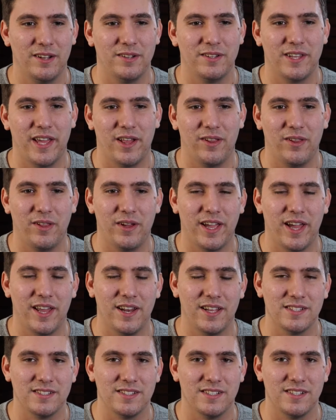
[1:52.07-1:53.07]
take a look at
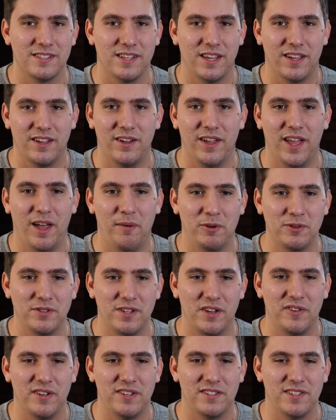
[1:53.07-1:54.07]
us." And I was like, "Oh yeah, most
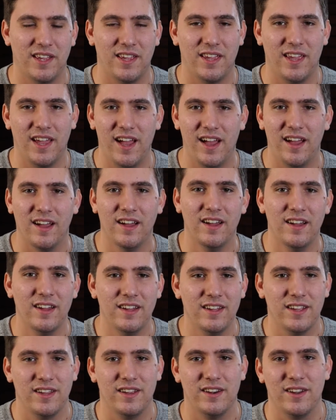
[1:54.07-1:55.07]
definitely." It's like, "Yeah,
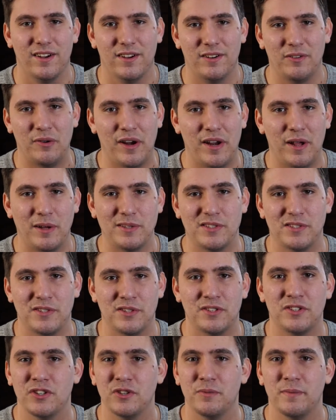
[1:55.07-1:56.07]
right now it's
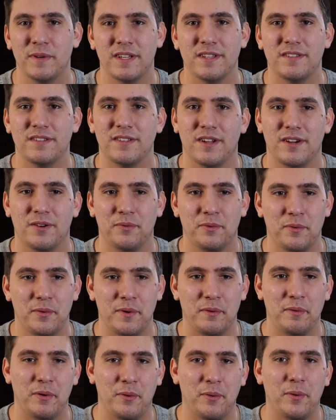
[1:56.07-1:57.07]
just a 2-piece. We
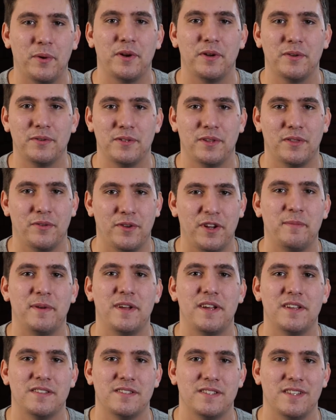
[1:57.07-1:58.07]
record using
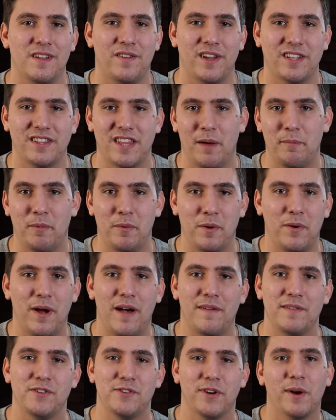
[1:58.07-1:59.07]
3-piece and stuff like that, but we don't
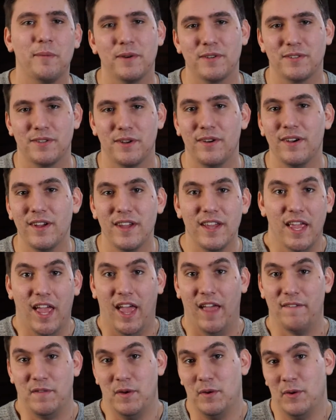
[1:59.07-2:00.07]
have a drummer. So
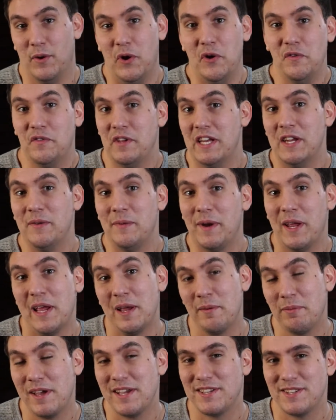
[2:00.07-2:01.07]
if you know of anybody who
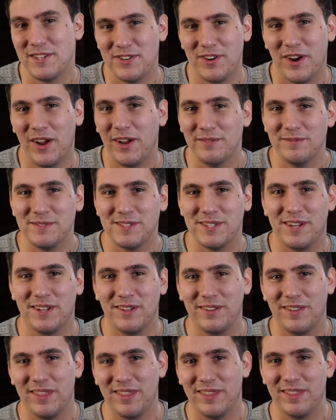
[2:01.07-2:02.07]
plays the drums,
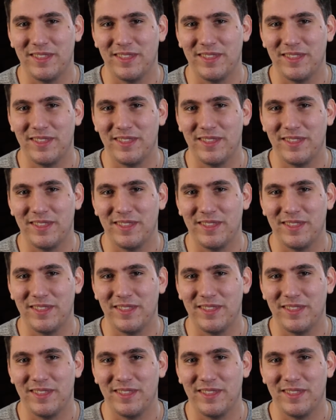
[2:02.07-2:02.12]
tell